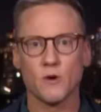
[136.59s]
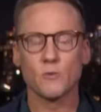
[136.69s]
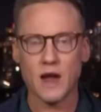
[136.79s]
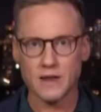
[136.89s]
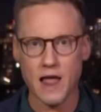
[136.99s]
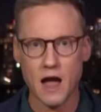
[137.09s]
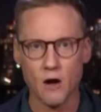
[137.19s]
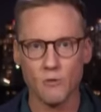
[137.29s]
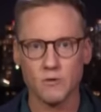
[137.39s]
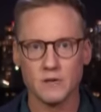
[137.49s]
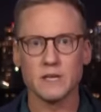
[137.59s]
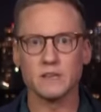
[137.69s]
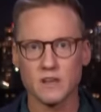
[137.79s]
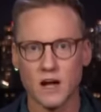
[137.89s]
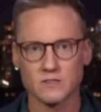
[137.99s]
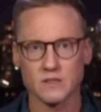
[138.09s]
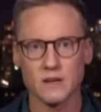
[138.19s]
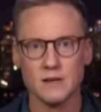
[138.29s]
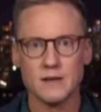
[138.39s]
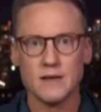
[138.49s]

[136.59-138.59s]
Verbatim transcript: right now in Gaza.